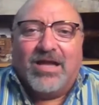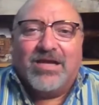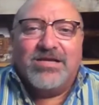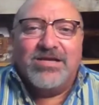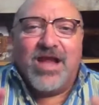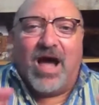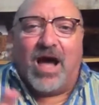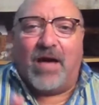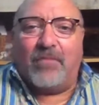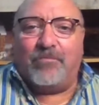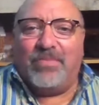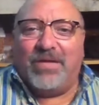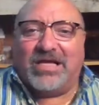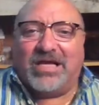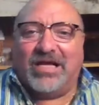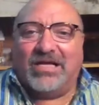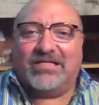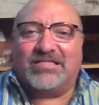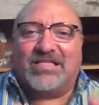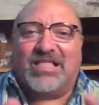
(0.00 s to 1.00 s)
Not
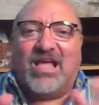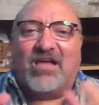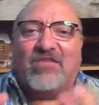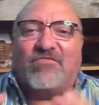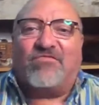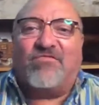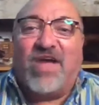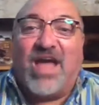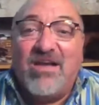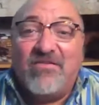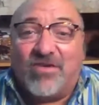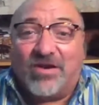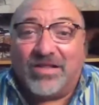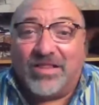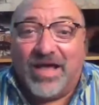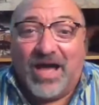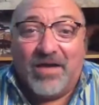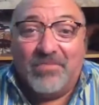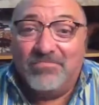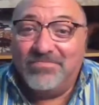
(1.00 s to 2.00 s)
because they
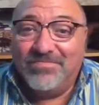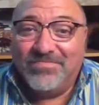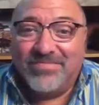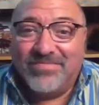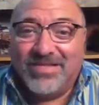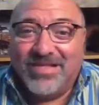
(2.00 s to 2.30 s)
favor them,